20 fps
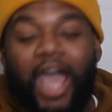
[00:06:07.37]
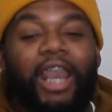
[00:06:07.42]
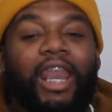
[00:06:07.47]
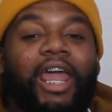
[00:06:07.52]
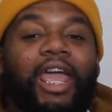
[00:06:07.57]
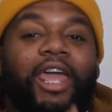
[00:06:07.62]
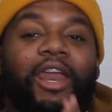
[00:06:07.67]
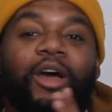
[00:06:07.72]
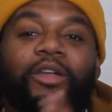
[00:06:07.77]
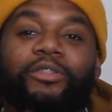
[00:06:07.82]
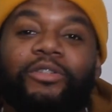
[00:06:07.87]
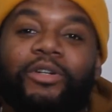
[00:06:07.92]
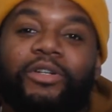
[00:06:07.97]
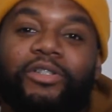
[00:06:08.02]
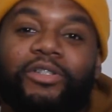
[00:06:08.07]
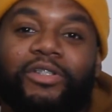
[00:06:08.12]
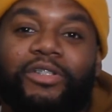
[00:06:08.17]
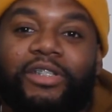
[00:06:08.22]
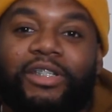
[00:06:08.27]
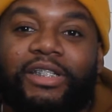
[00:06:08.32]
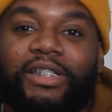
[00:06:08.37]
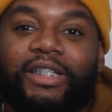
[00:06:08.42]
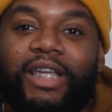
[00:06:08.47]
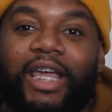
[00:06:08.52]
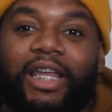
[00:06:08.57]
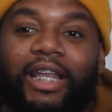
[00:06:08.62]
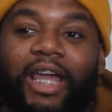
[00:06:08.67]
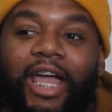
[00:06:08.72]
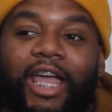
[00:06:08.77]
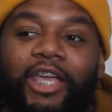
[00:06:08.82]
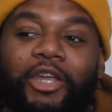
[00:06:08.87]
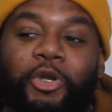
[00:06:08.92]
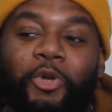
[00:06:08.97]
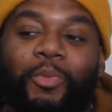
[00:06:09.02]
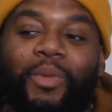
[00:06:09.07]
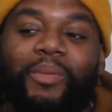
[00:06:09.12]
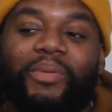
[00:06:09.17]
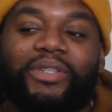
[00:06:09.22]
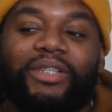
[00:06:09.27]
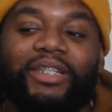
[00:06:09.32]
Like it also goes to say, like, you know,
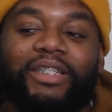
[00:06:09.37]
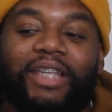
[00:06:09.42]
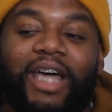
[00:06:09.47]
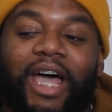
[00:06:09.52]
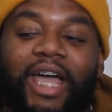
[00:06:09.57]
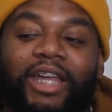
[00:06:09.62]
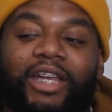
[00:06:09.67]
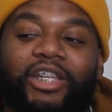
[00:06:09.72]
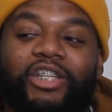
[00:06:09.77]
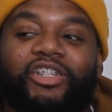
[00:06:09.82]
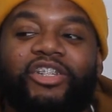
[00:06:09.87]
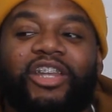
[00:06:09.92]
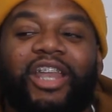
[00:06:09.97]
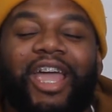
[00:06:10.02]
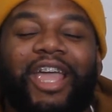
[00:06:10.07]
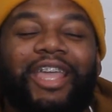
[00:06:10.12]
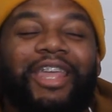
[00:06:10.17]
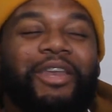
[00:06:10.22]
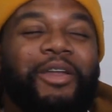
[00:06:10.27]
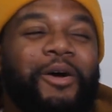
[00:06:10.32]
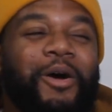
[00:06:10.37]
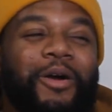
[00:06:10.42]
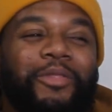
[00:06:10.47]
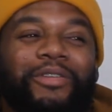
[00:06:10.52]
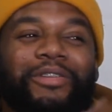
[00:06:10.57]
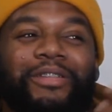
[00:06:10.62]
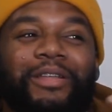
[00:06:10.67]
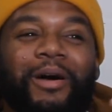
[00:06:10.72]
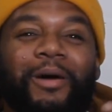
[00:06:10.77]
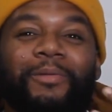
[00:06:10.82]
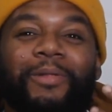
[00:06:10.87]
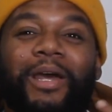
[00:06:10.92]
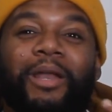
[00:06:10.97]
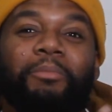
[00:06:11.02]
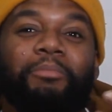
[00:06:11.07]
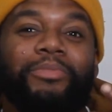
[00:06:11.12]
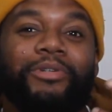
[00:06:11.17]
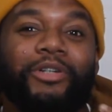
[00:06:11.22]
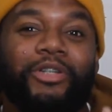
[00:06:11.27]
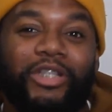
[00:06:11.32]
maybe society should, like, you know, there's a whole lot
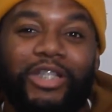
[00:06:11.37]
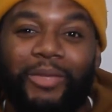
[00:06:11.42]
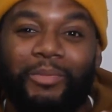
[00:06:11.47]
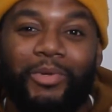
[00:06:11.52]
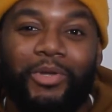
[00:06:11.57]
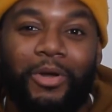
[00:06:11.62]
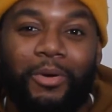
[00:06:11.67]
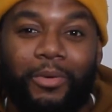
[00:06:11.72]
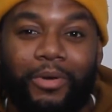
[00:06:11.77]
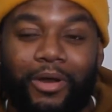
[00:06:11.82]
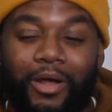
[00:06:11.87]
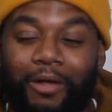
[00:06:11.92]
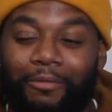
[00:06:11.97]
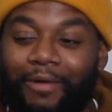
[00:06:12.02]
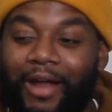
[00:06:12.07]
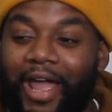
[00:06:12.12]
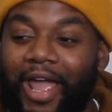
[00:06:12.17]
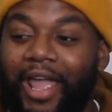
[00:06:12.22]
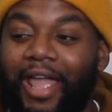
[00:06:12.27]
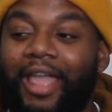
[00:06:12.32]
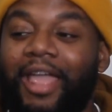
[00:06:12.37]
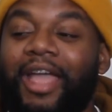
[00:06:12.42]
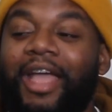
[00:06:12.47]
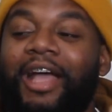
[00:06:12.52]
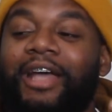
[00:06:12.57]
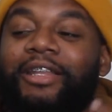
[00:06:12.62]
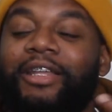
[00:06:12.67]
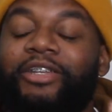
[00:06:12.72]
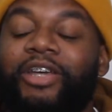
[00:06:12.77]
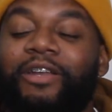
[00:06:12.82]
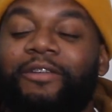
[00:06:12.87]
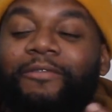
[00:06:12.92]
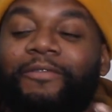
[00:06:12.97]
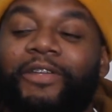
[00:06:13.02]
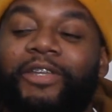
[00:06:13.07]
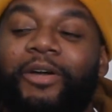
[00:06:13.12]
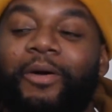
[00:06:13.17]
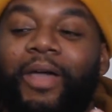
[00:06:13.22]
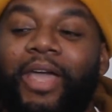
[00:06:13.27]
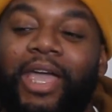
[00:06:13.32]
of bullshit that be going on, right? They try to
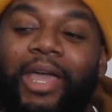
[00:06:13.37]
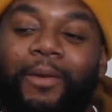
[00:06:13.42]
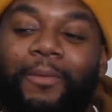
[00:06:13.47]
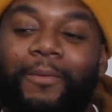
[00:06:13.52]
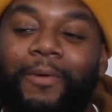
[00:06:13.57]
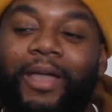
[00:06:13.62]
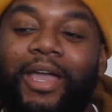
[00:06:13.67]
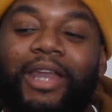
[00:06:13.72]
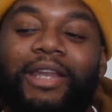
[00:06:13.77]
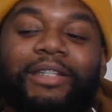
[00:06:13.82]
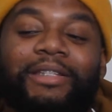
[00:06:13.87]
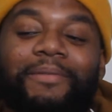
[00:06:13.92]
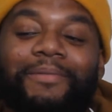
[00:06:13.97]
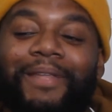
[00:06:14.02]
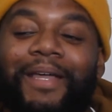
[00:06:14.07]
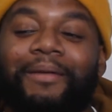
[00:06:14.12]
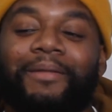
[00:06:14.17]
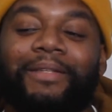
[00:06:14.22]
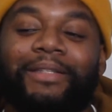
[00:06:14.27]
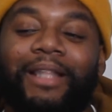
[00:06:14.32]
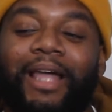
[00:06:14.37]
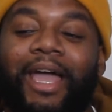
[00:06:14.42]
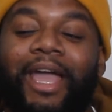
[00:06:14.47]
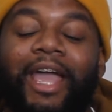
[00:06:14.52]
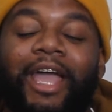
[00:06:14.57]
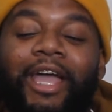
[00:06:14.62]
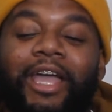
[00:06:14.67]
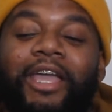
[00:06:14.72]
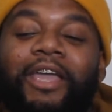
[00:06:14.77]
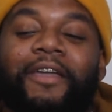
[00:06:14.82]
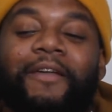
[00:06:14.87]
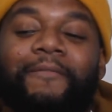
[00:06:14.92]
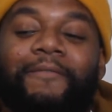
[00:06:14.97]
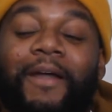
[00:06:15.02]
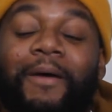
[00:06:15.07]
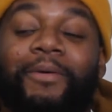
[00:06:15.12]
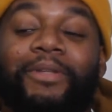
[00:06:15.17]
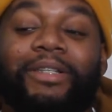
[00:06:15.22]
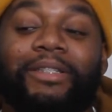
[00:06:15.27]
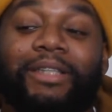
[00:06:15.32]
fill your head with. And then sometimes it's like, if
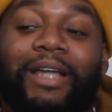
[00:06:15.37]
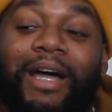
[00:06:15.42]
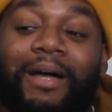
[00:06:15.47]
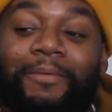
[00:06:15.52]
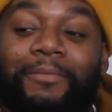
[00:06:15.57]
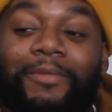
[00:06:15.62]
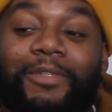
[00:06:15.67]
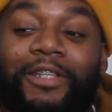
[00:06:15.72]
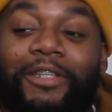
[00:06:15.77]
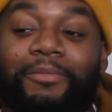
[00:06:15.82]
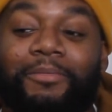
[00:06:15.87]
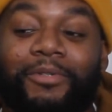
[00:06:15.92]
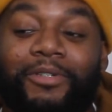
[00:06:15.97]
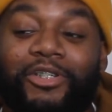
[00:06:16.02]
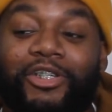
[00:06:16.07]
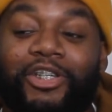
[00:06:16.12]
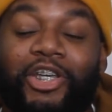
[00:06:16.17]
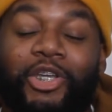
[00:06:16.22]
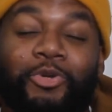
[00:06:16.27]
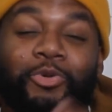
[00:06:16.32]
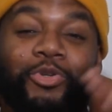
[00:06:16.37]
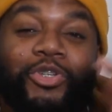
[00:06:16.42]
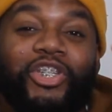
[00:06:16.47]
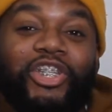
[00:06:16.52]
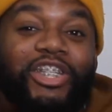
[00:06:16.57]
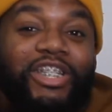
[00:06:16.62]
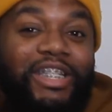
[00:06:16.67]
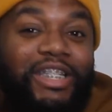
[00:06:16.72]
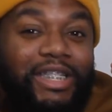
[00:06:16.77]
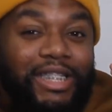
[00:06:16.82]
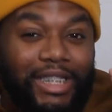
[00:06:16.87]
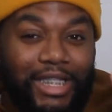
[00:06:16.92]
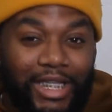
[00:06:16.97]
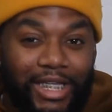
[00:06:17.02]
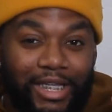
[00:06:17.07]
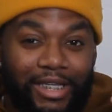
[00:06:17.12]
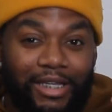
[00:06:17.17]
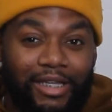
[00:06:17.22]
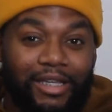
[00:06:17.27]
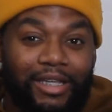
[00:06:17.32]
y'all would stop with this bullshit, you would just
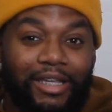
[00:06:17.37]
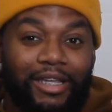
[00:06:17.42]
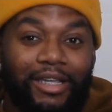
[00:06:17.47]
see.